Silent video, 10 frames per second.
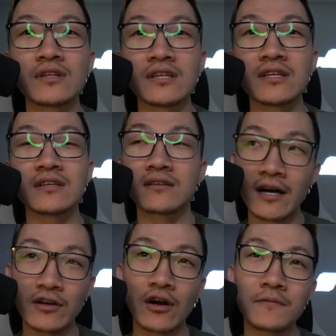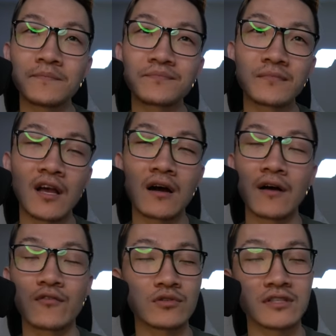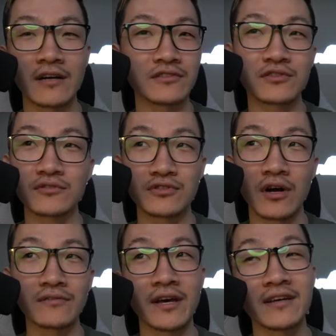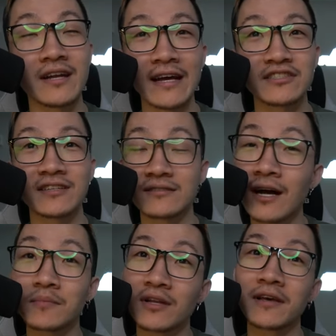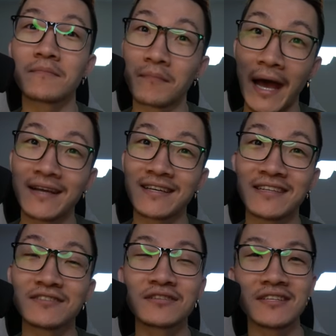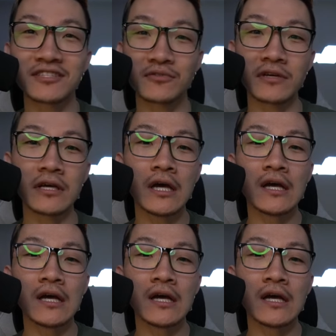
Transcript: the Gligar. Of course, Gligar is so strong that it actually has a lot of play back into these three.